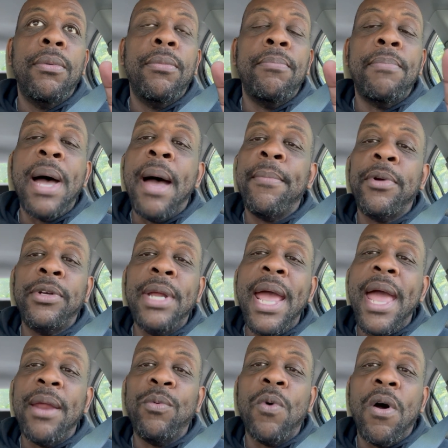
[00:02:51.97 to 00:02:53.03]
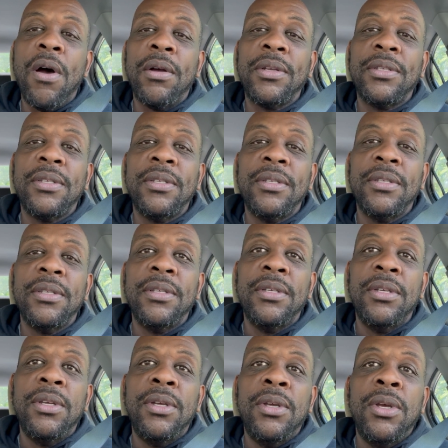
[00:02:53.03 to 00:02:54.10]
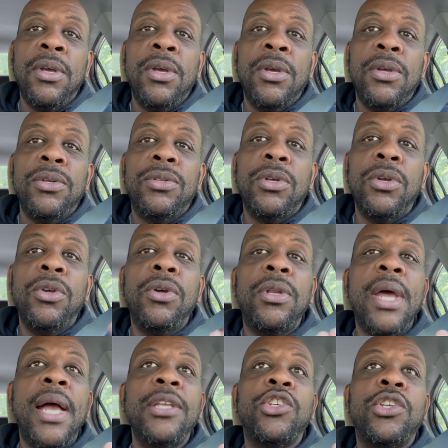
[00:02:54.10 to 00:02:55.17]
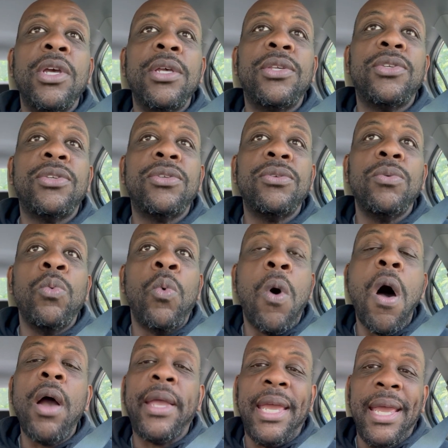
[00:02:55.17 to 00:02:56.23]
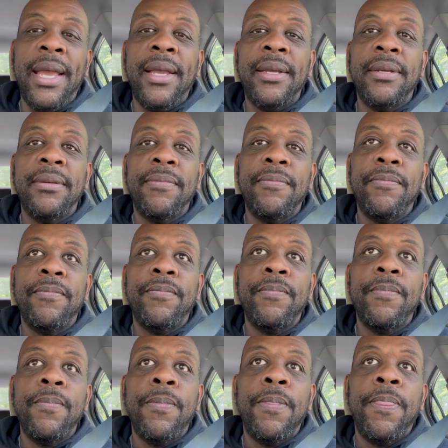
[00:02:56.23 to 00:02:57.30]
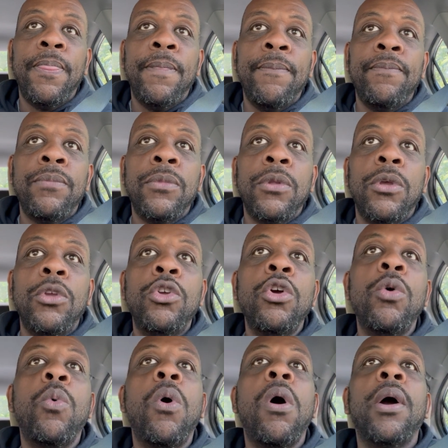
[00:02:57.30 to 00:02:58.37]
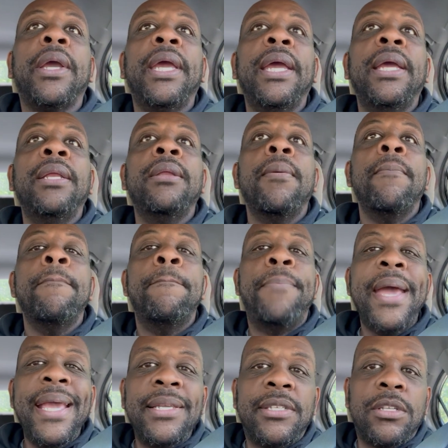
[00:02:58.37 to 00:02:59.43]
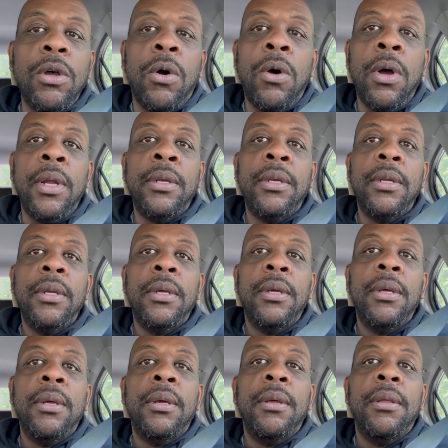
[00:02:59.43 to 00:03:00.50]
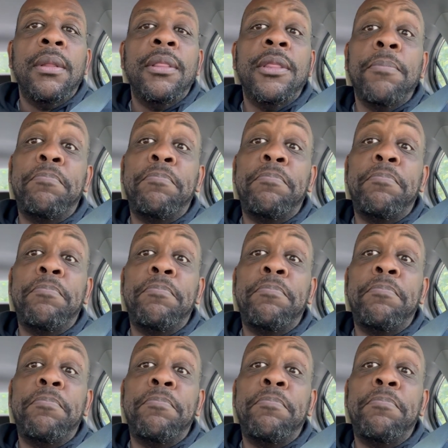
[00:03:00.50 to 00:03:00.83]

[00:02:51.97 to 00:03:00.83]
mom or dad walks. So you're not just walking, you're walking based on the